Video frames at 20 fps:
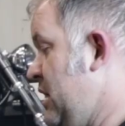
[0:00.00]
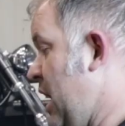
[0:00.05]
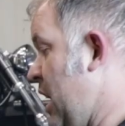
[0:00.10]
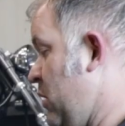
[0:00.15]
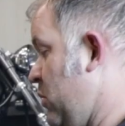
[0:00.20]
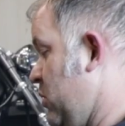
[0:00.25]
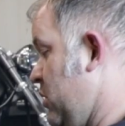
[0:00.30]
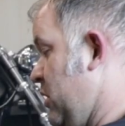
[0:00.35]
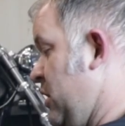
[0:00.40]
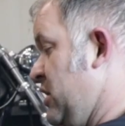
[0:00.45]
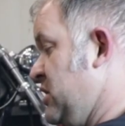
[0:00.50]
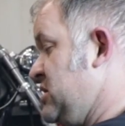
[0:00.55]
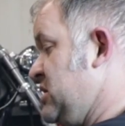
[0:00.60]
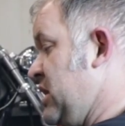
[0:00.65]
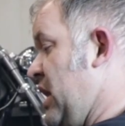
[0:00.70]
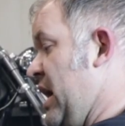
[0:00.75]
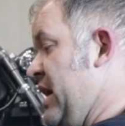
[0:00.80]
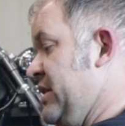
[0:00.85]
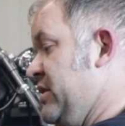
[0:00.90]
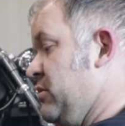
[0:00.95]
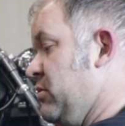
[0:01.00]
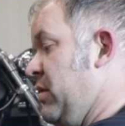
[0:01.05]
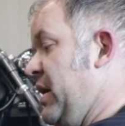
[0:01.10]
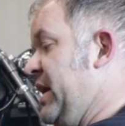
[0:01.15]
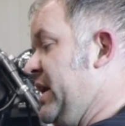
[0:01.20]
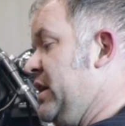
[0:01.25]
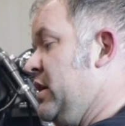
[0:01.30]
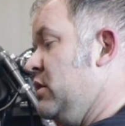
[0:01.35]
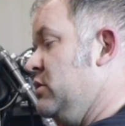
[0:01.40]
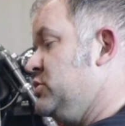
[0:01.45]
Now we're going to slide the
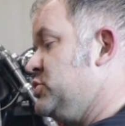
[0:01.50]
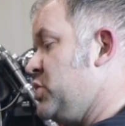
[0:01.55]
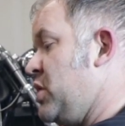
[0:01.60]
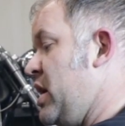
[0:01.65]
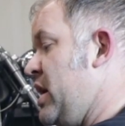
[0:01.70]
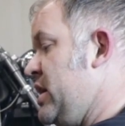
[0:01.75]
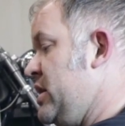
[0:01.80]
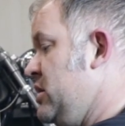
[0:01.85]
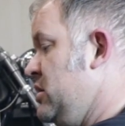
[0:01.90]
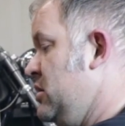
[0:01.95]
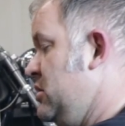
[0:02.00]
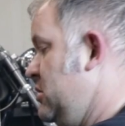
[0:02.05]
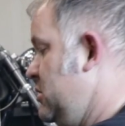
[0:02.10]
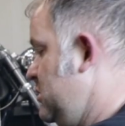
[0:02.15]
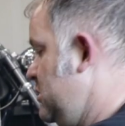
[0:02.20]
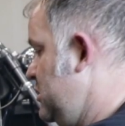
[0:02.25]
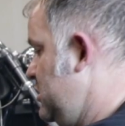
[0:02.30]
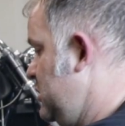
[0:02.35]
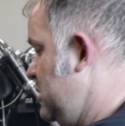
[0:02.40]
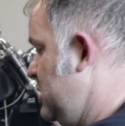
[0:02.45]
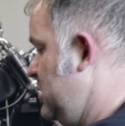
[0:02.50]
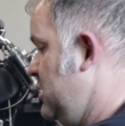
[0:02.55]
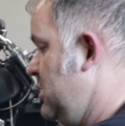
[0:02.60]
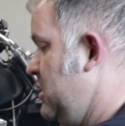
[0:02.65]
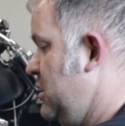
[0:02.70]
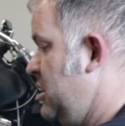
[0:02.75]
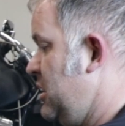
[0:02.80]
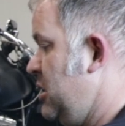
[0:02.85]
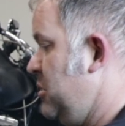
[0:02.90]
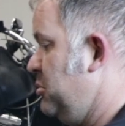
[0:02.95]
radio tray
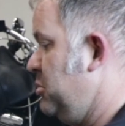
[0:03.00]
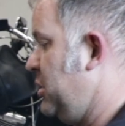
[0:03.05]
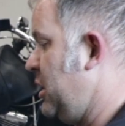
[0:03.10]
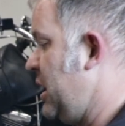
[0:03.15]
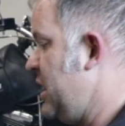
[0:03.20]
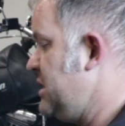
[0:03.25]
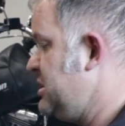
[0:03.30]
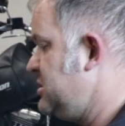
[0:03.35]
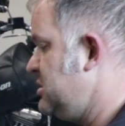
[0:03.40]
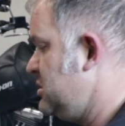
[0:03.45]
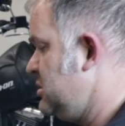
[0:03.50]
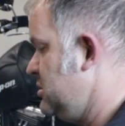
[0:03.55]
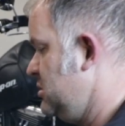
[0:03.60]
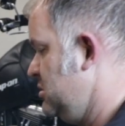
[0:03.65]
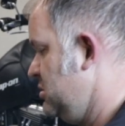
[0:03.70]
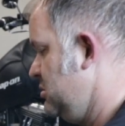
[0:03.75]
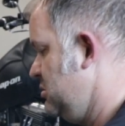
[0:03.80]
in place.